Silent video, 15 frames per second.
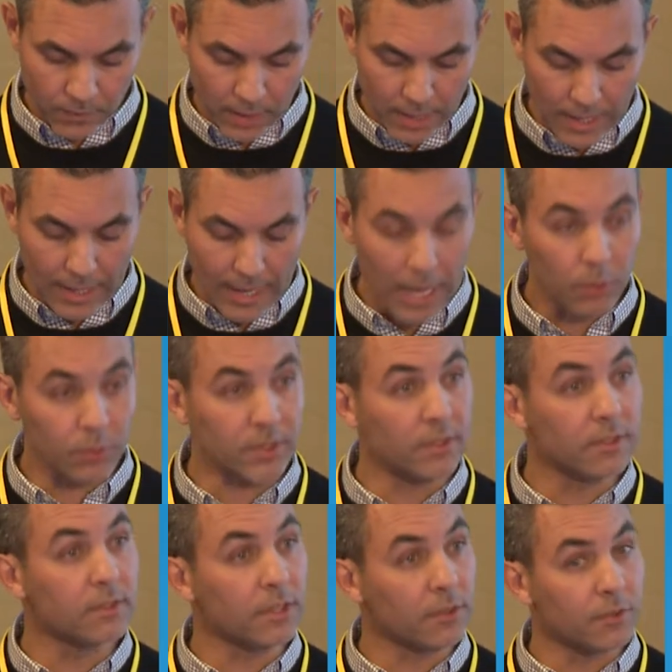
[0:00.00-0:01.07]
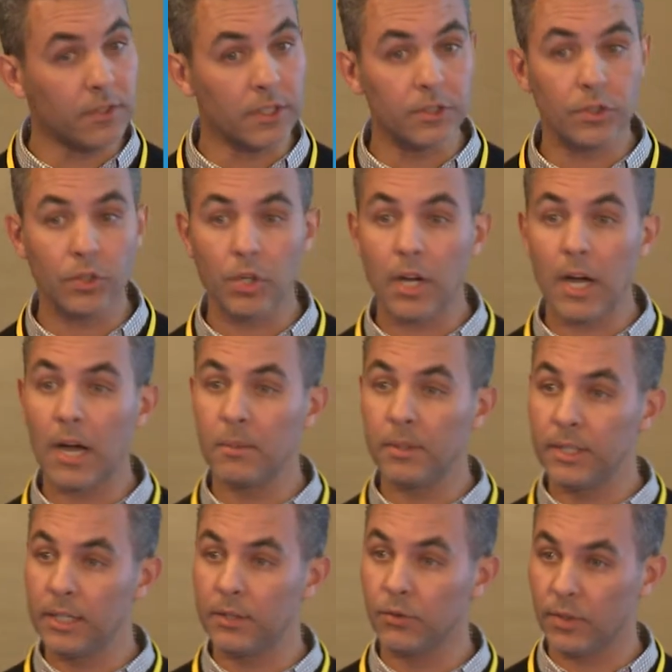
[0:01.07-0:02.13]
housing stiffness to
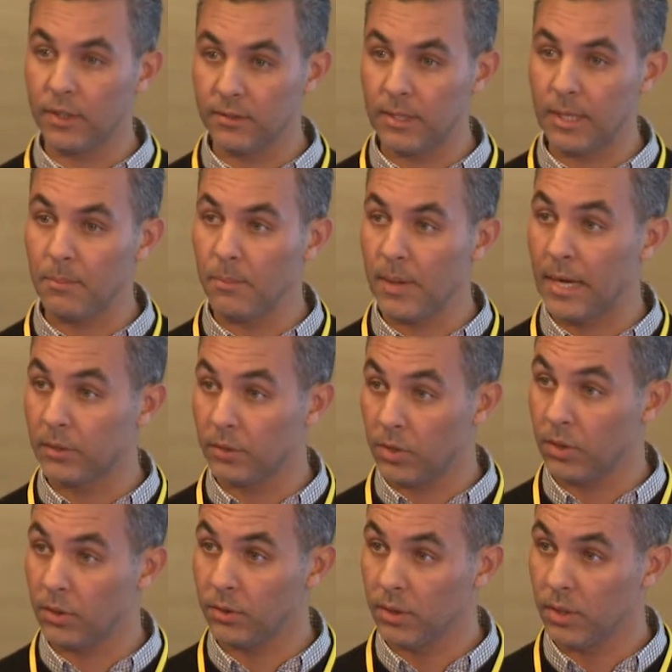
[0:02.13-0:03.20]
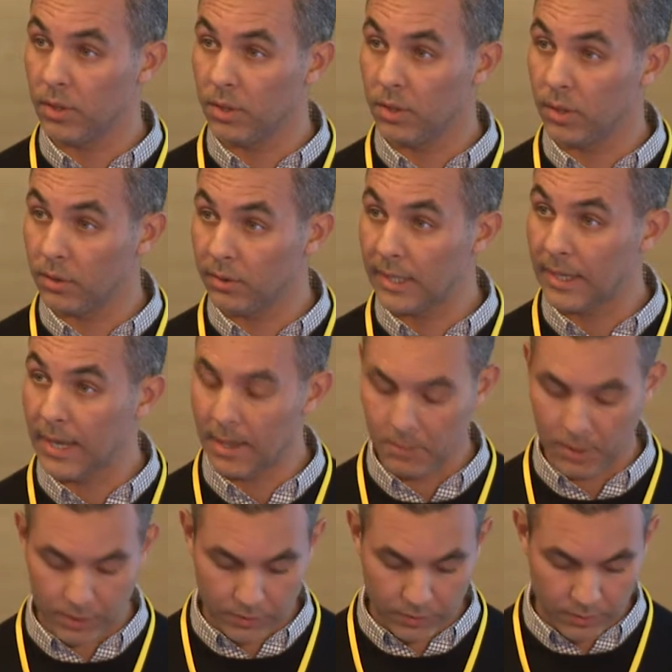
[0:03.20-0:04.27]
accommodate for its impact on
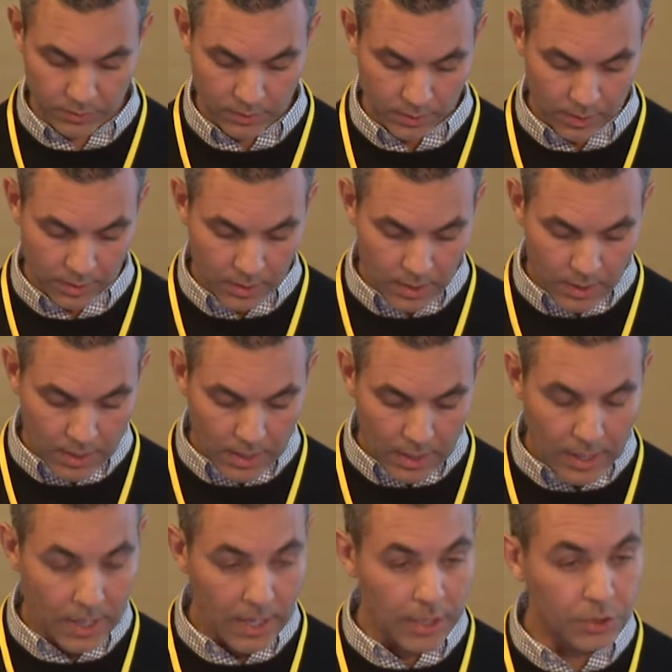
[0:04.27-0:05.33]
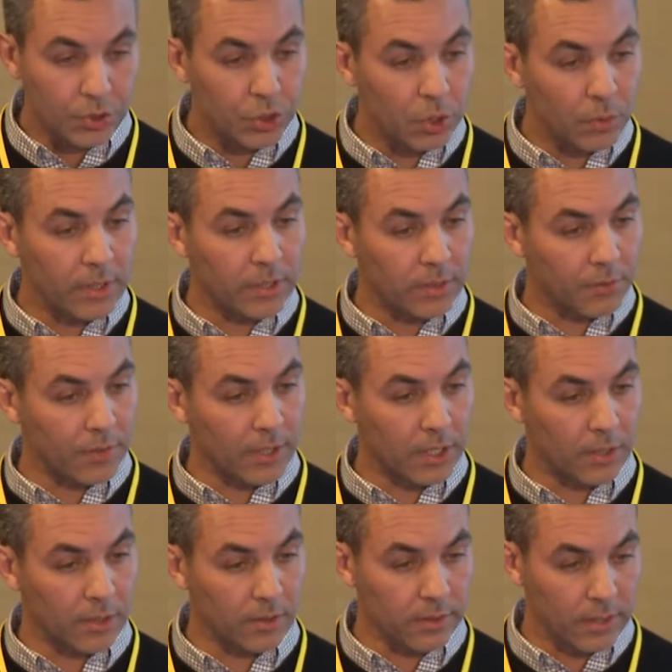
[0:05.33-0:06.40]
dynamics. And shown in the
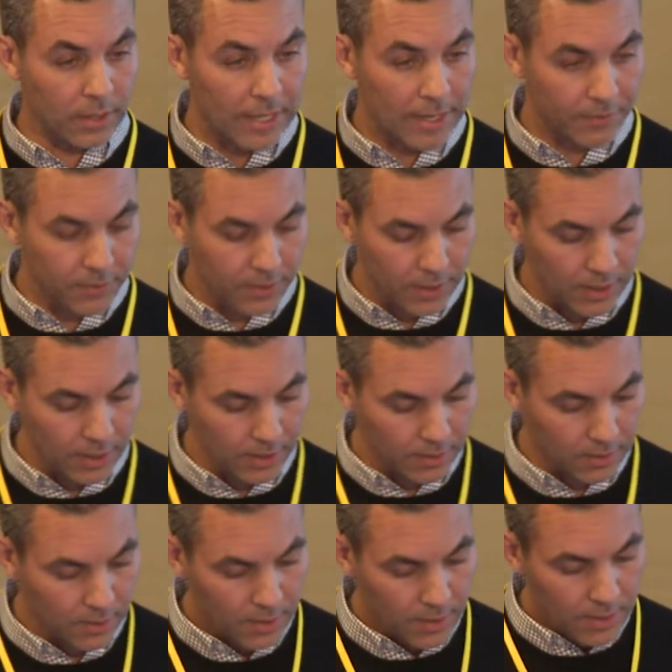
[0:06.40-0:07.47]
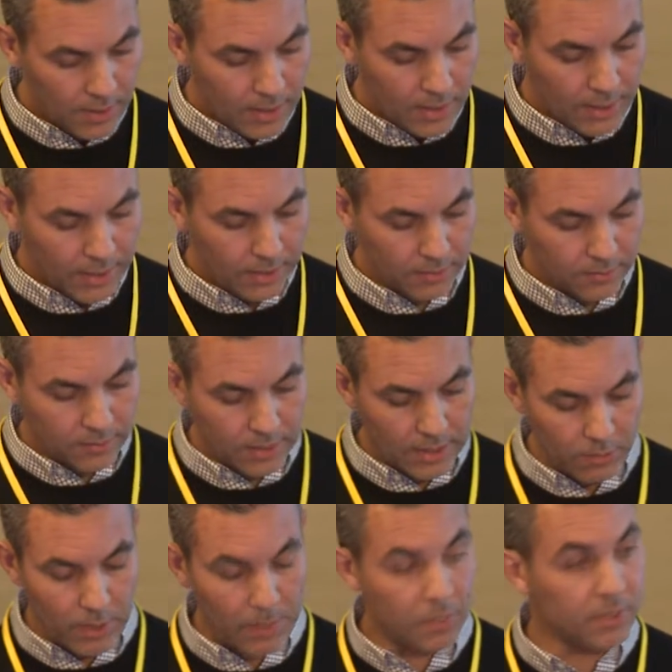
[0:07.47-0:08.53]
figure on the left here is
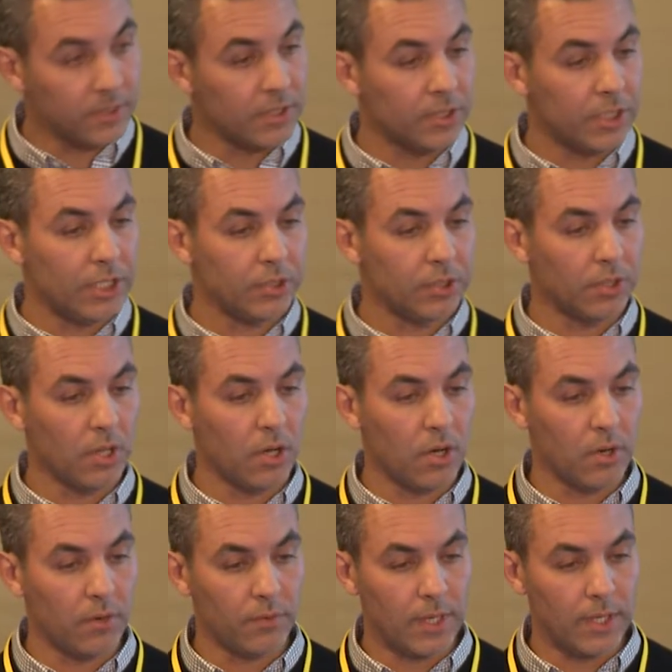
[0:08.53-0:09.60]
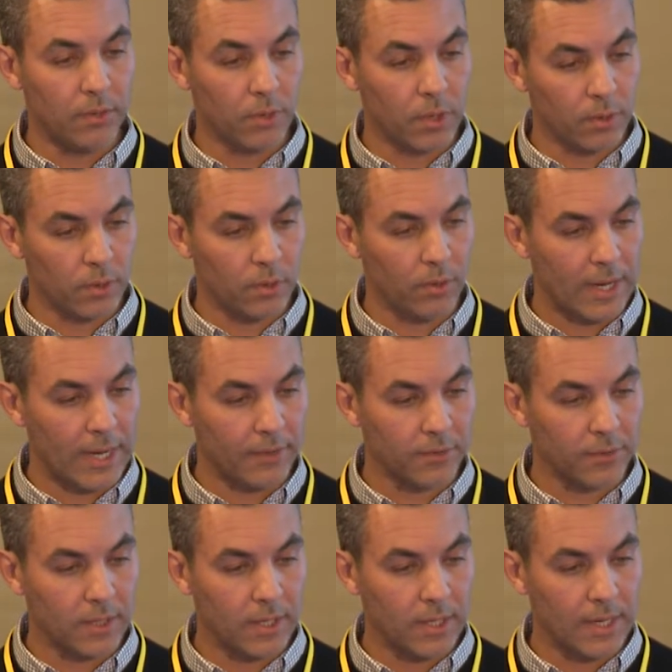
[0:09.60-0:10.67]
a representation of a
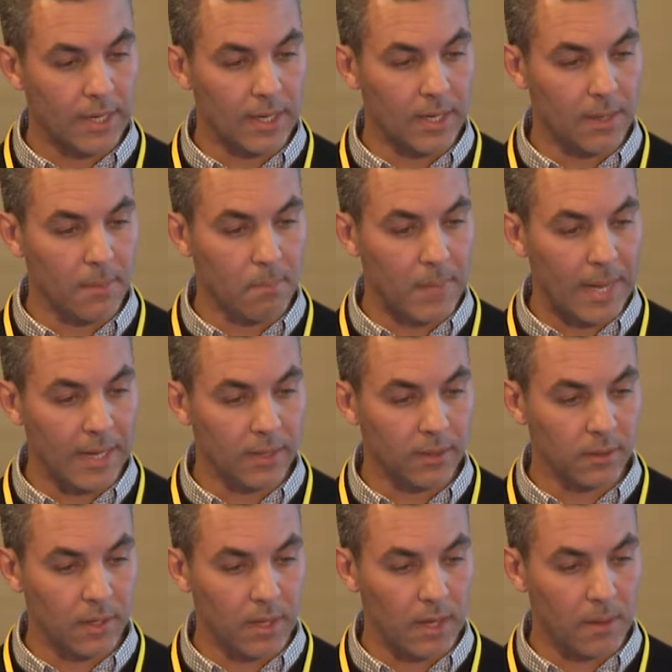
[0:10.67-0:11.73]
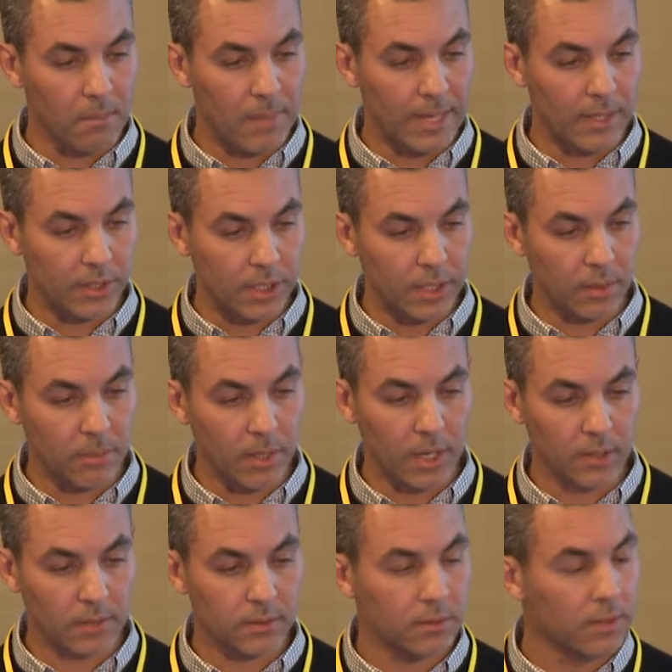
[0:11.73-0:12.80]
rotorcraft main
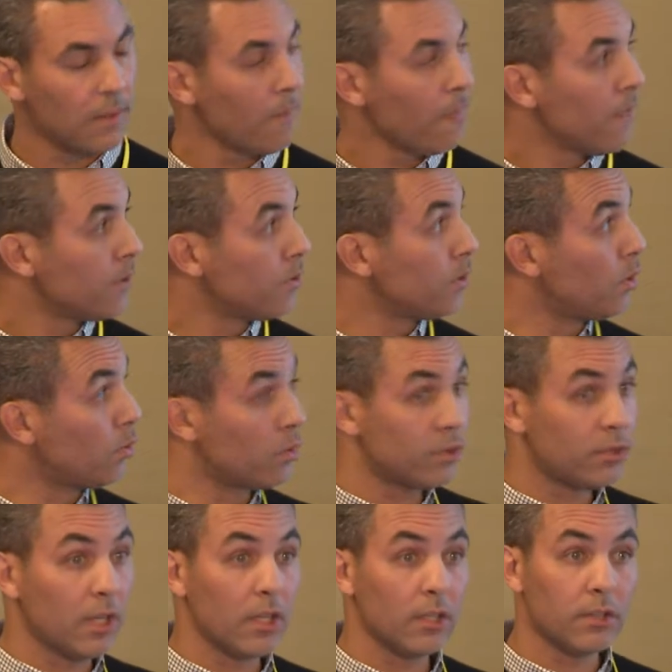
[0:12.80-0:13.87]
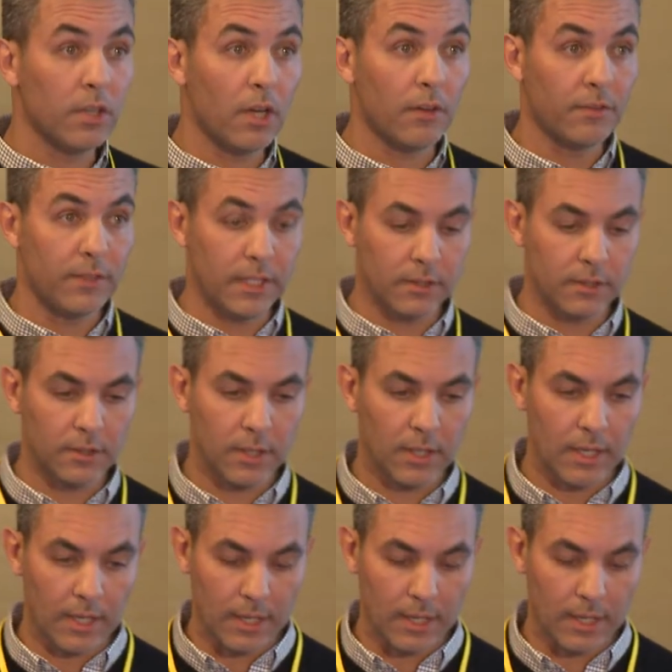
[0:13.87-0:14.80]
gearbox. So the results of this